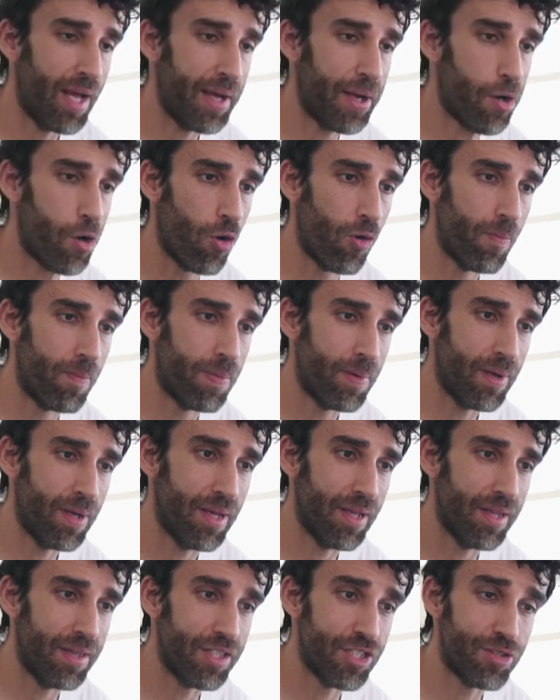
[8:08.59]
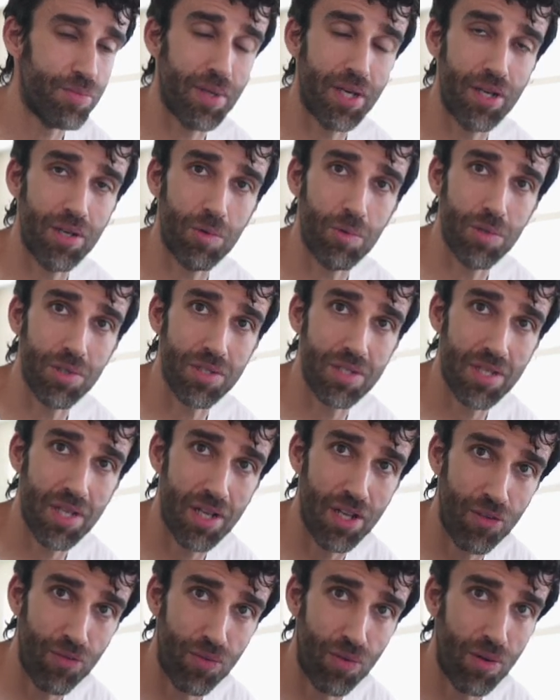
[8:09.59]
I hope uh, this video was
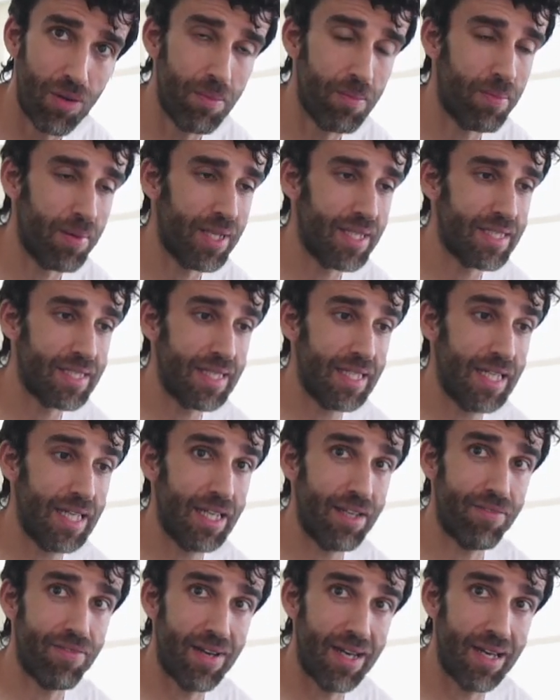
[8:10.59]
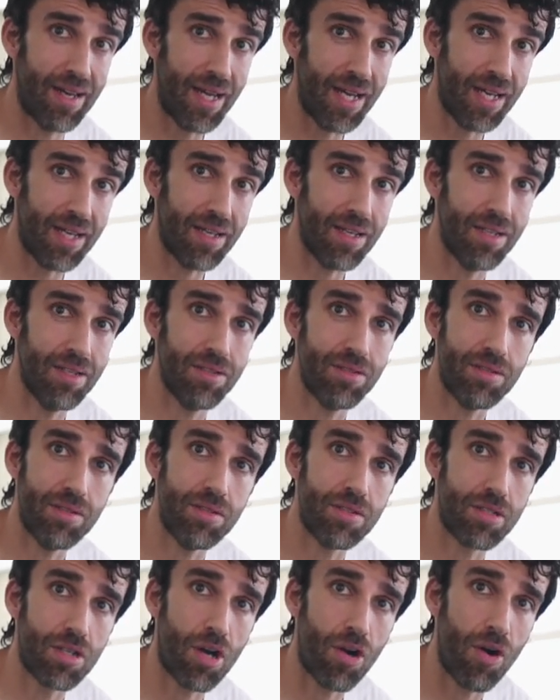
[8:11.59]
helpful. Please uh, leave a like and
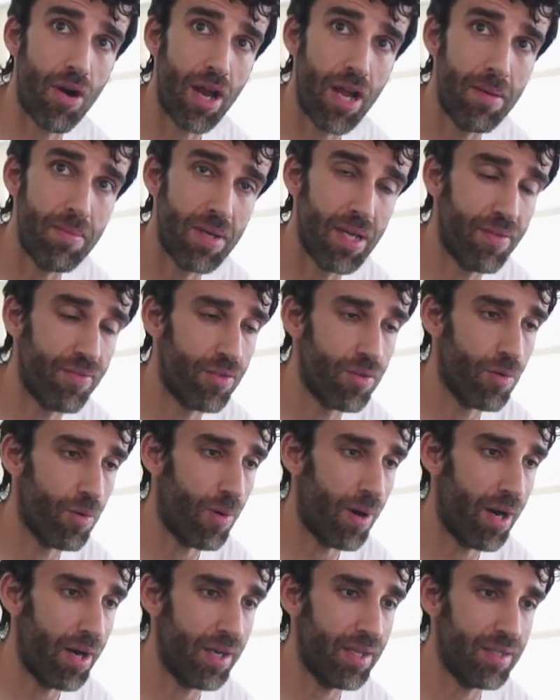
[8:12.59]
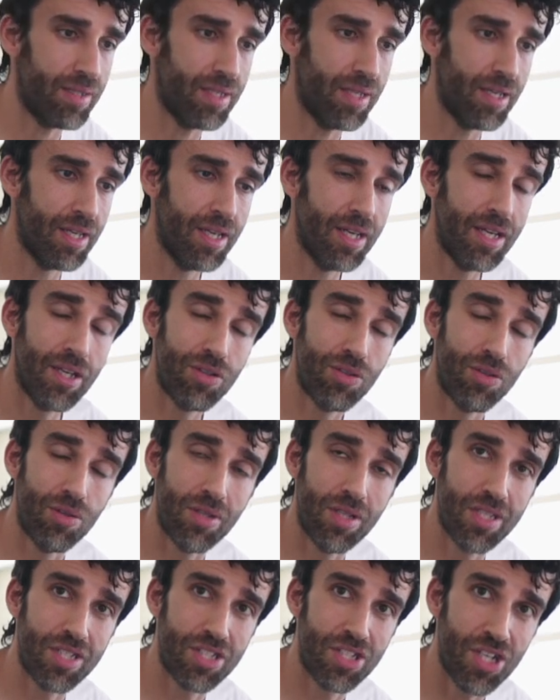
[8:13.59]
subscribe if you aren't
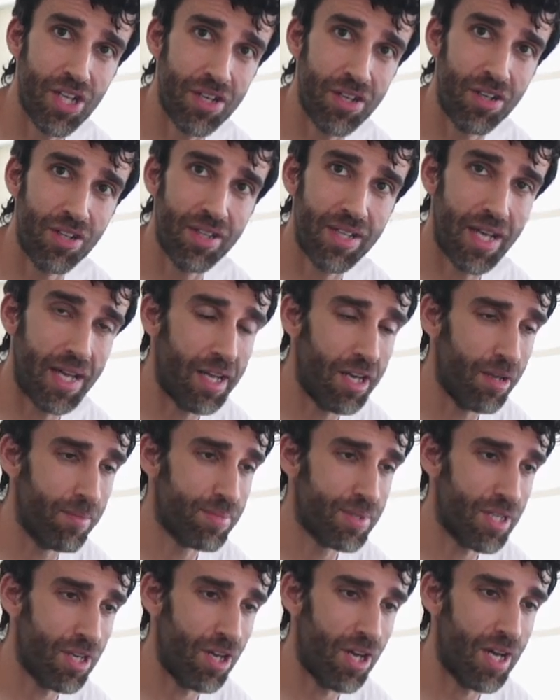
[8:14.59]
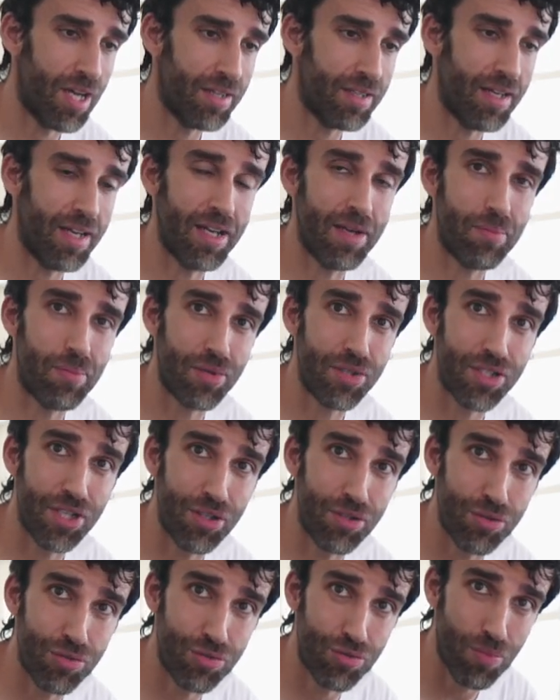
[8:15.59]
to this channel. That helps a lot. I
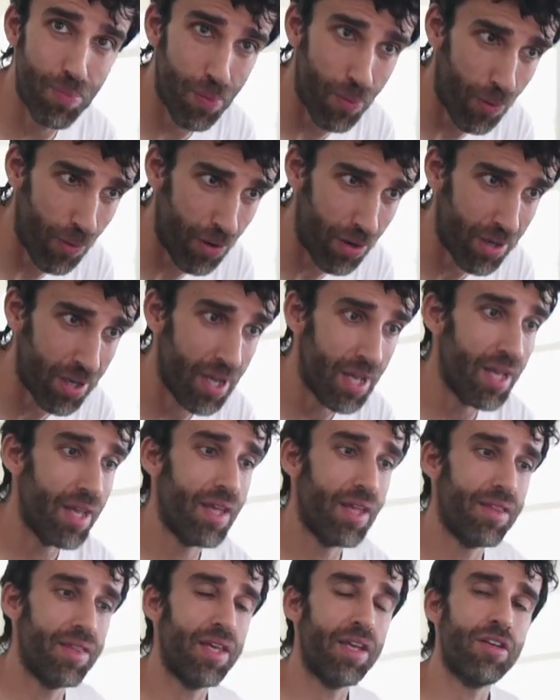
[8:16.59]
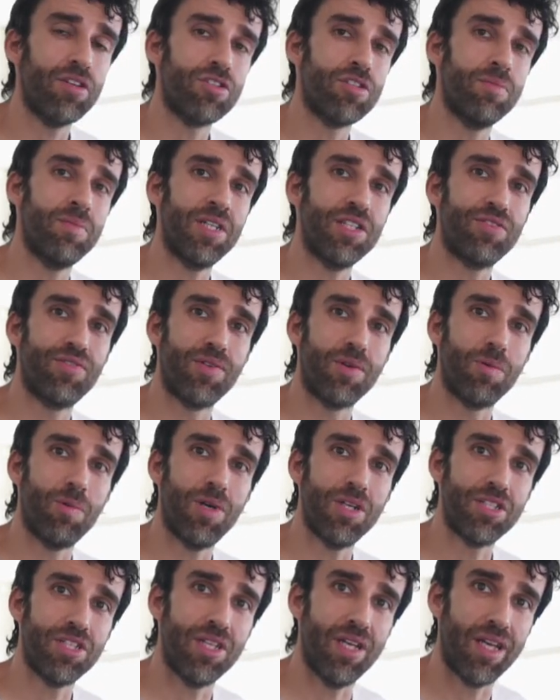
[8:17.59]
appreciate your support. Thank you so much for
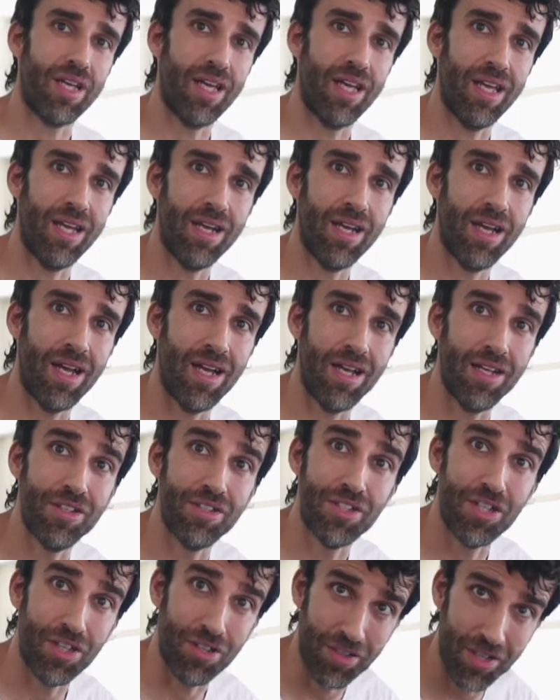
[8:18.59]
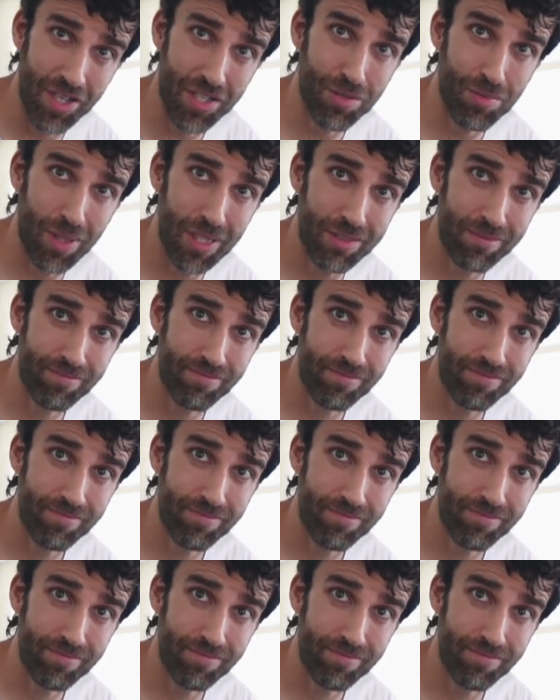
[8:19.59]
watching again and see you in the next one.